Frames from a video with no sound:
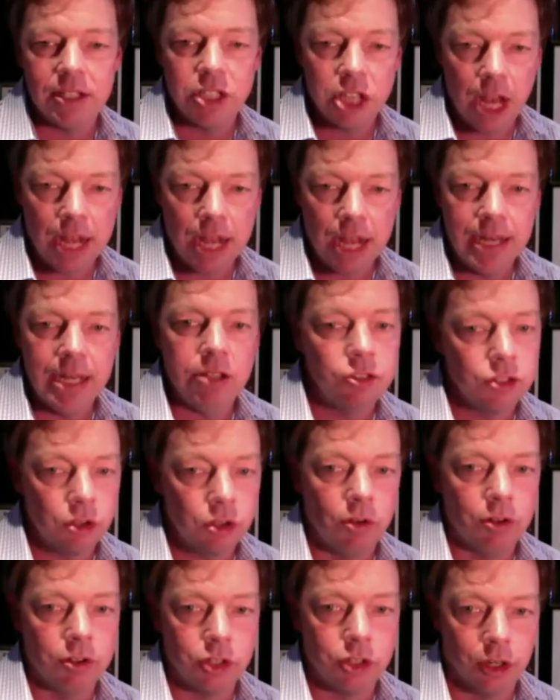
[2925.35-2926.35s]
a Chinese
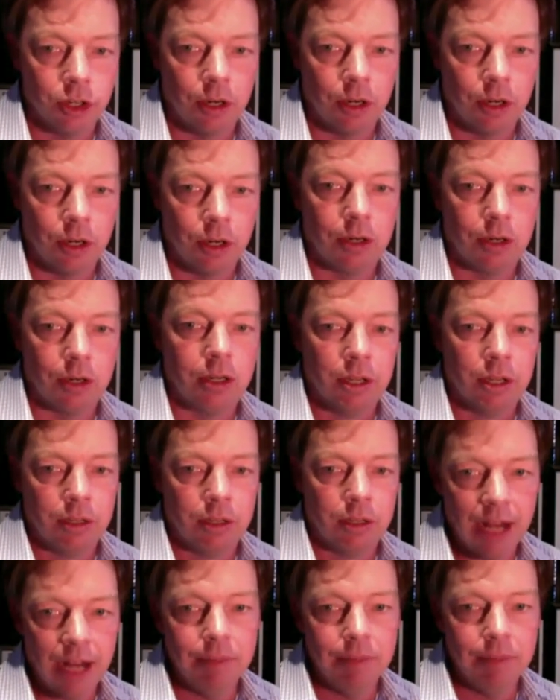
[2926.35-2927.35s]
soldier
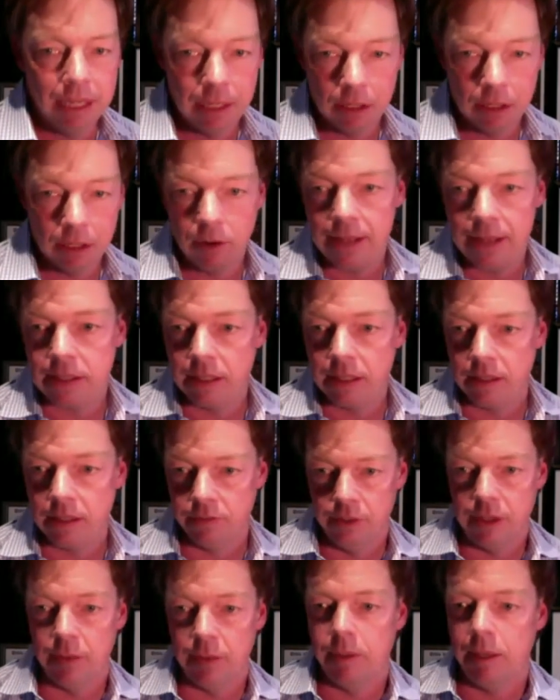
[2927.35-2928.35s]
kind of being
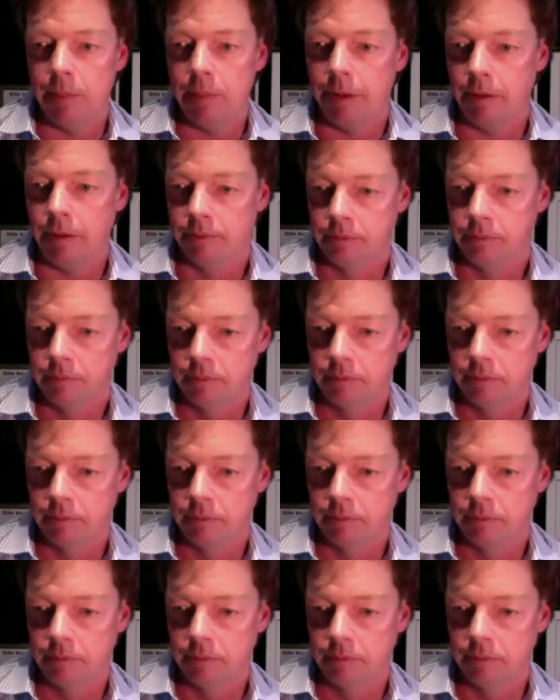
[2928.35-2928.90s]
aggressive with the people.